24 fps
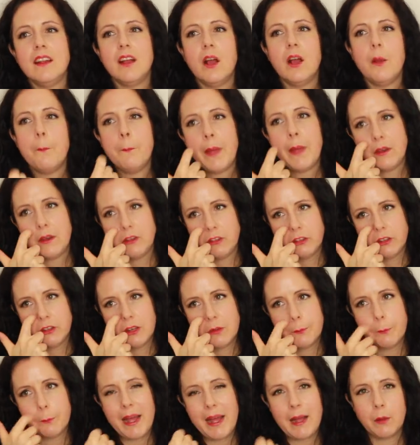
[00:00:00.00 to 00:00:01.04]

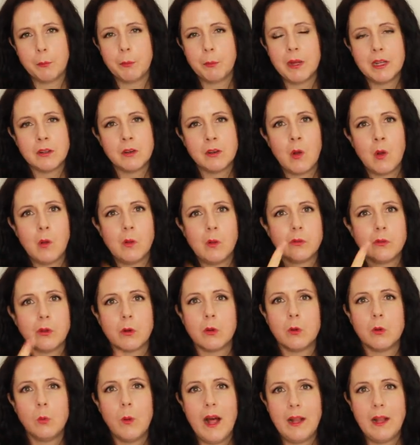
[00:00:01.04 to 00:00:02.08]
mentioned bound buttonholes
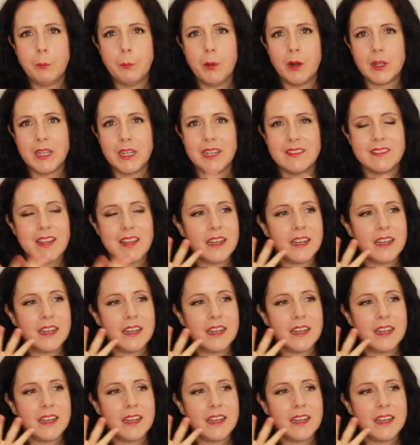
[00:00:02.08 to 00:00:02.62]
or welt pockets,